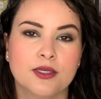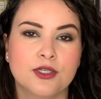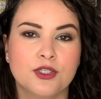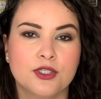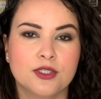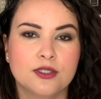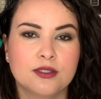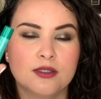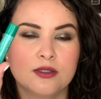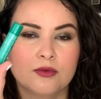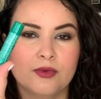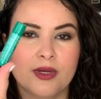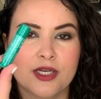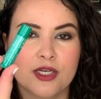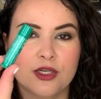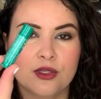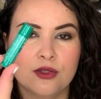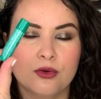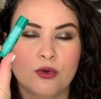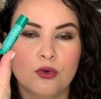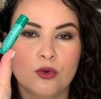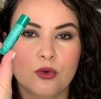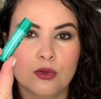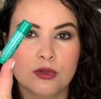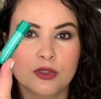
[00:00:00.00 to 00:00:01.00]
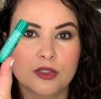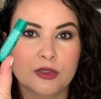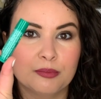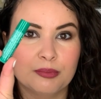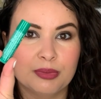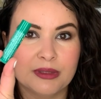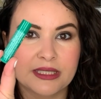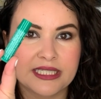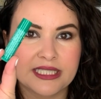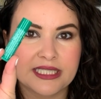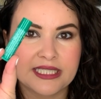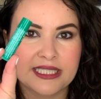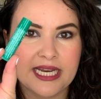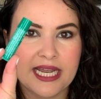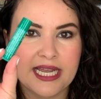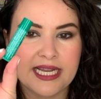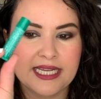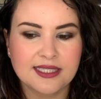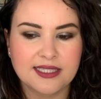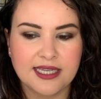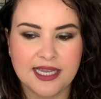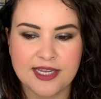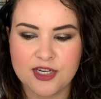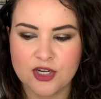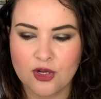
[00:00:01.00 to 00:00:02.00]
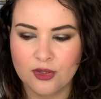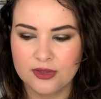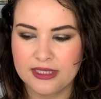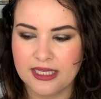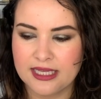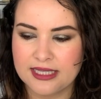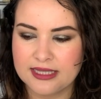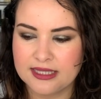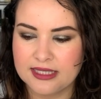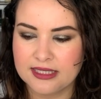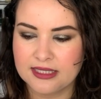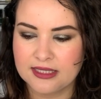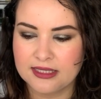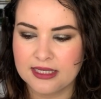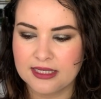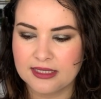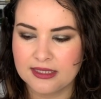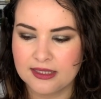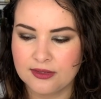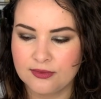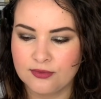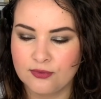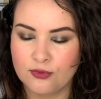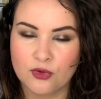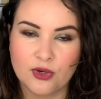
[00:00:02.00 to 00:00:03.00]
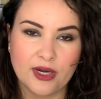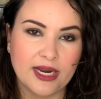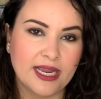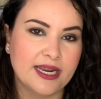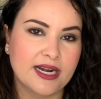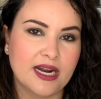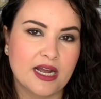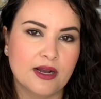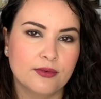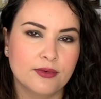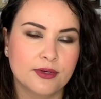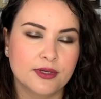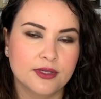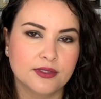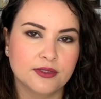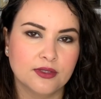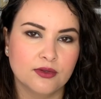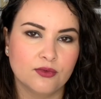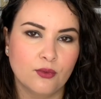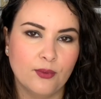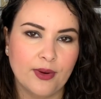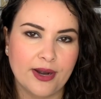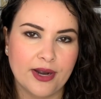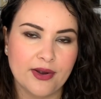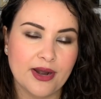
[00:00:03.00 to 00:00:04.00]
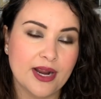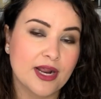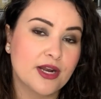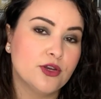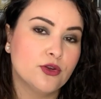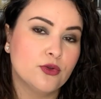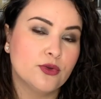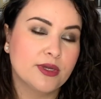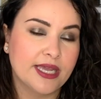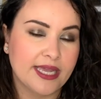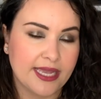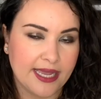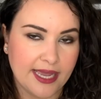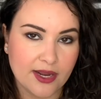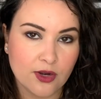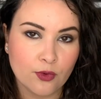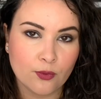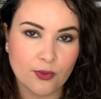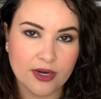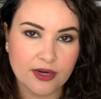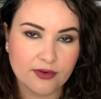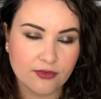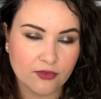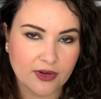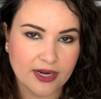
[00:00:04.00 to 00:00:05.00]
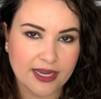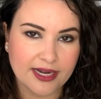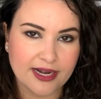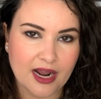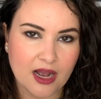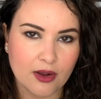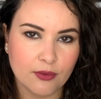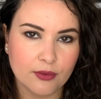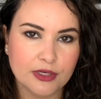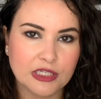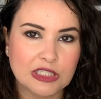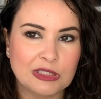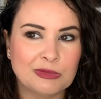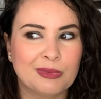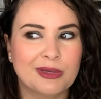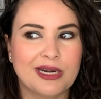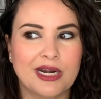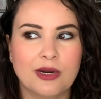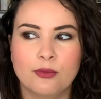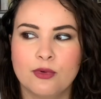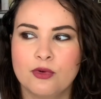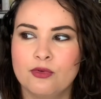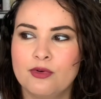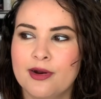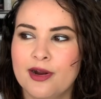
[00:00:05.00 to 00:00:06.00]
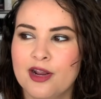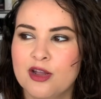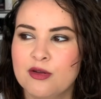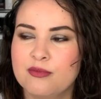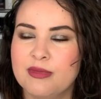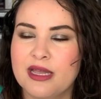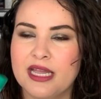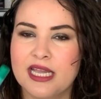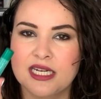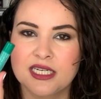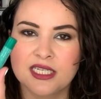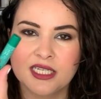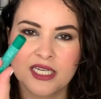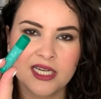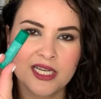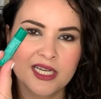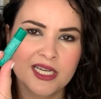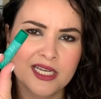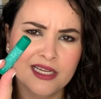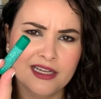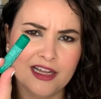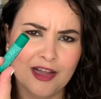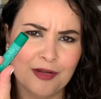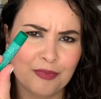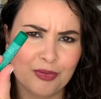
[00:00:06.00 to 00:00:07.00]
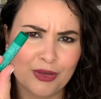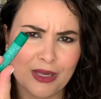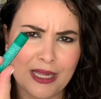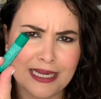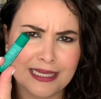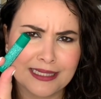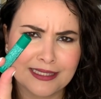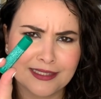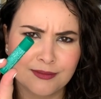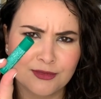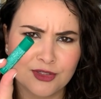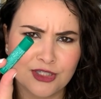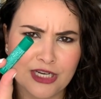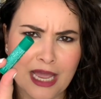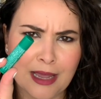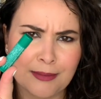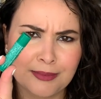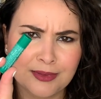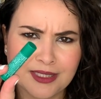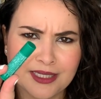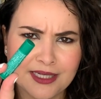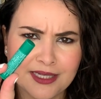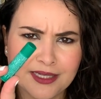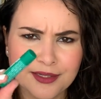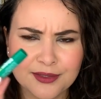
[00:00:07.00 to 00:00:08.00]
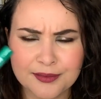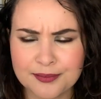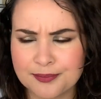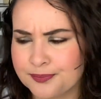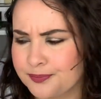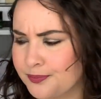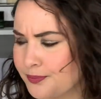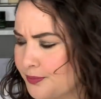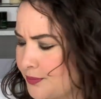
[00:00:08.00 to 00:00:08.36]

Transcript: Just the regular old Blistex. I note that this says it's for eight hours of wear and you can wear it for eight hours, but I would recommend applying some chapstick.